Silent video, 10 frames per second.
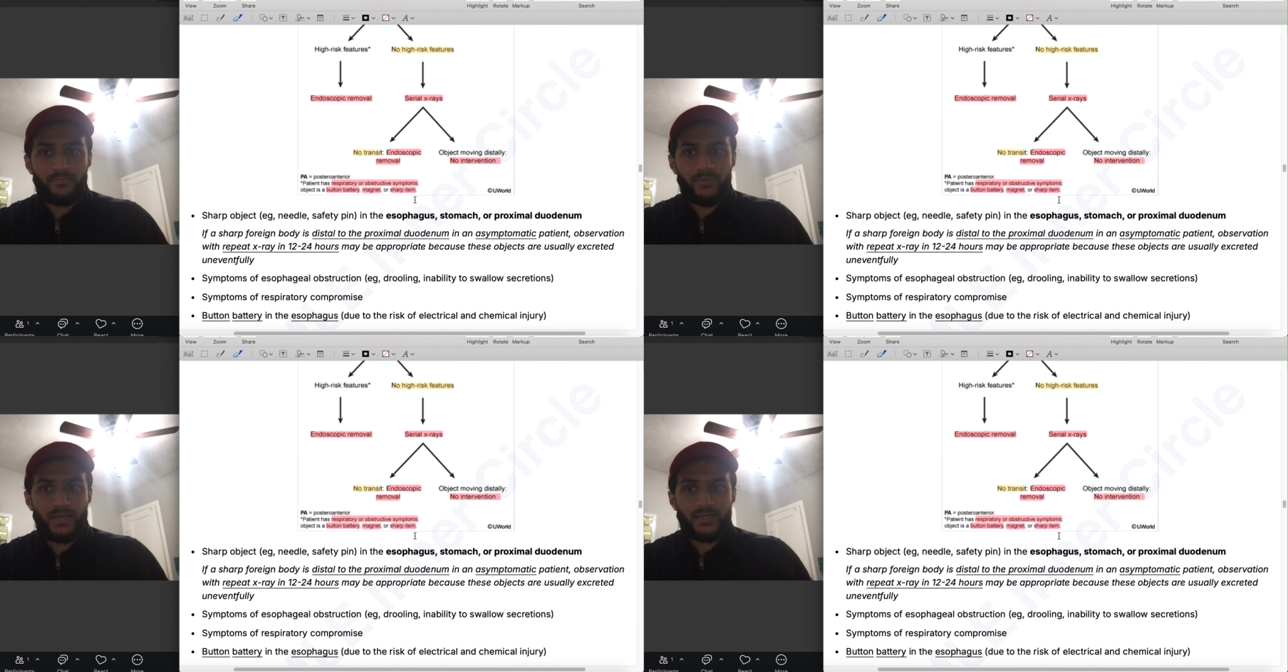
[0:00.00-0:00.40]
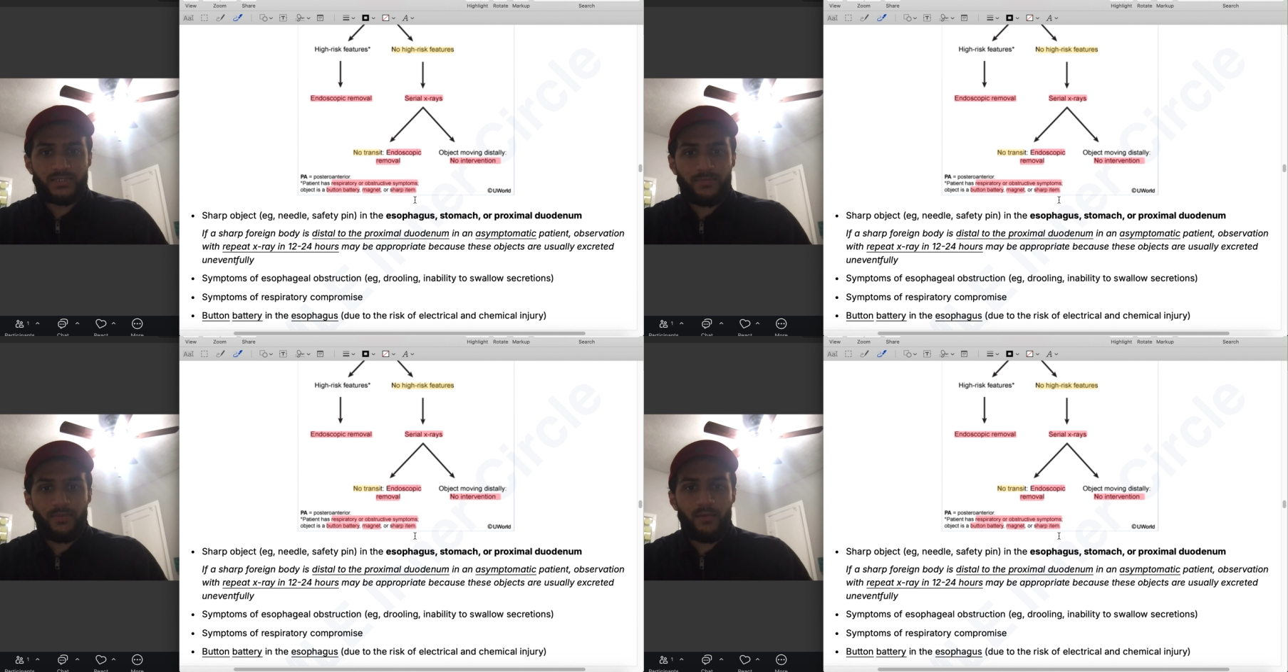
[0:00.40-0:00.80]
because
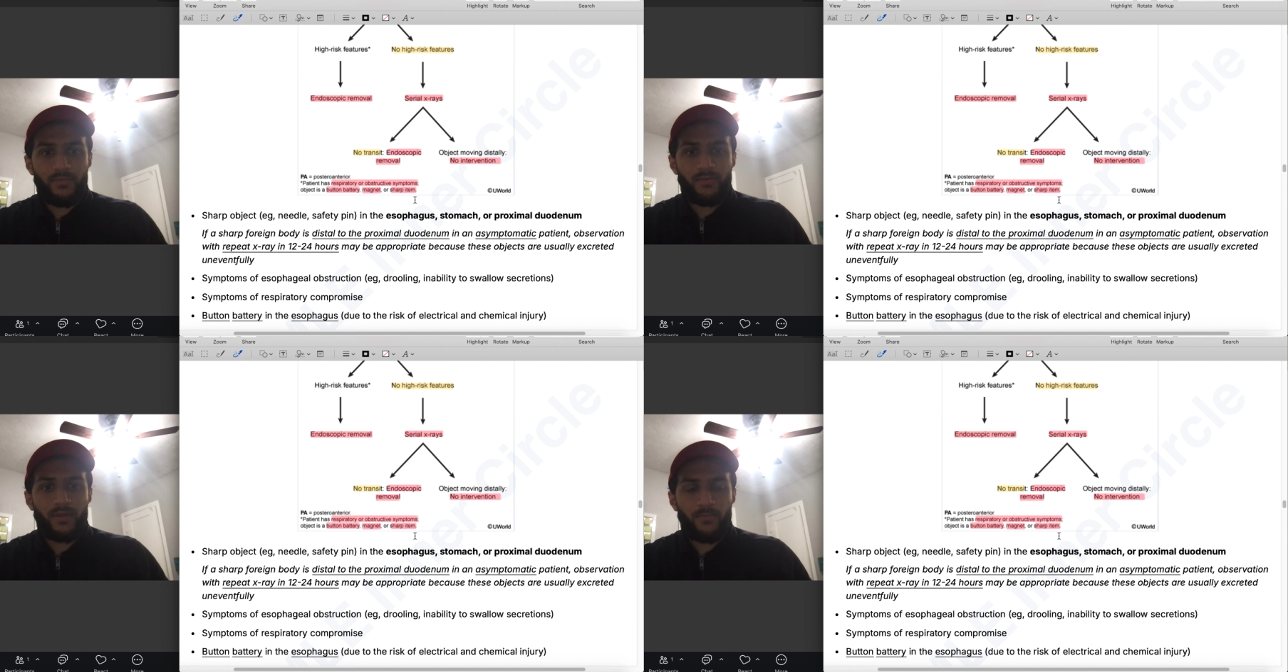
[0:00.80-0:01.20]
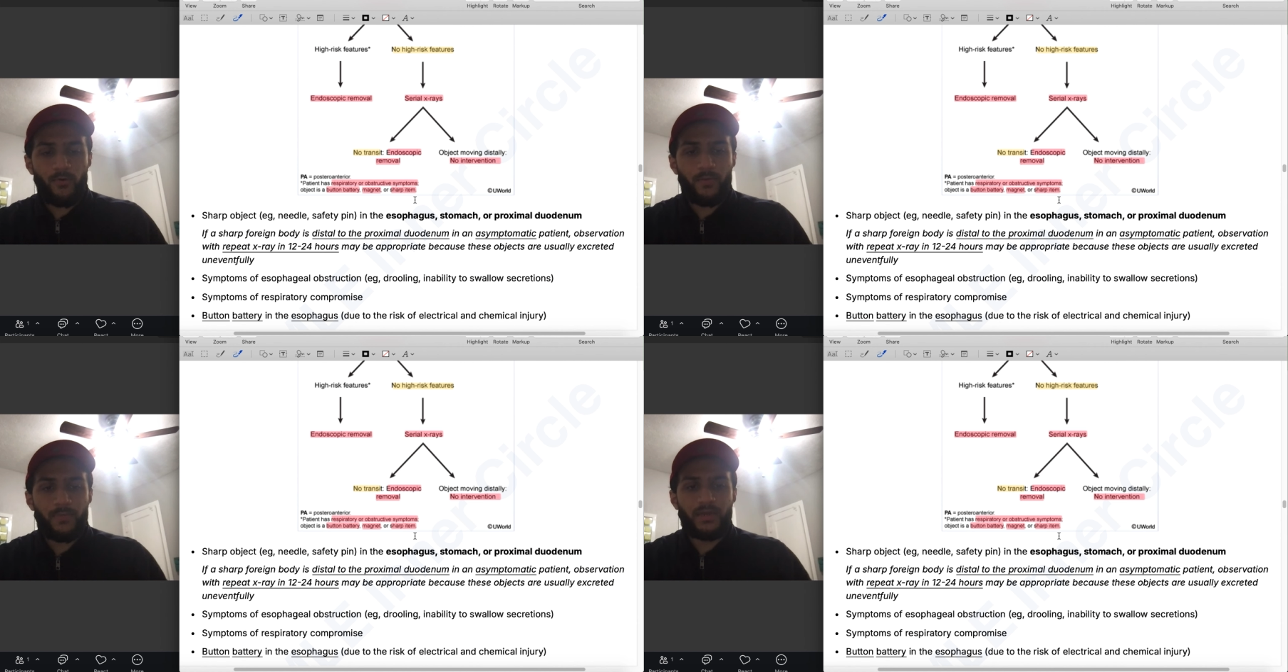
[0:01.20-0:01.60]
it may be
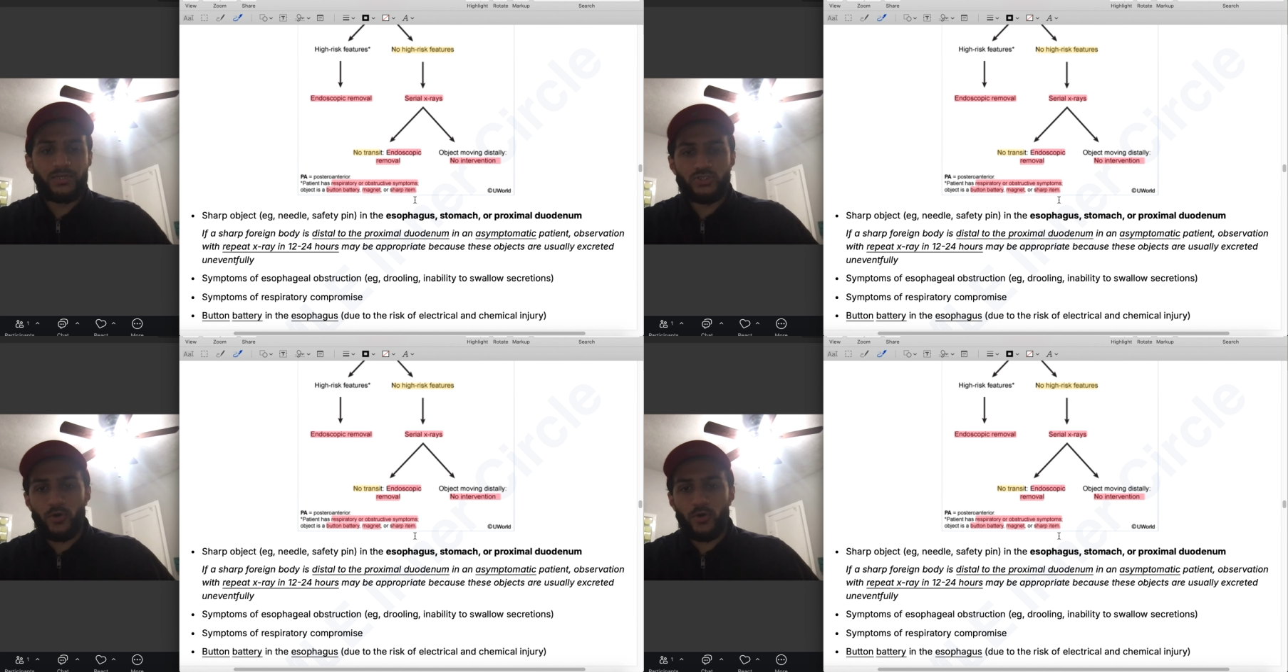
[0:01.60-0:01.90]
appropriate because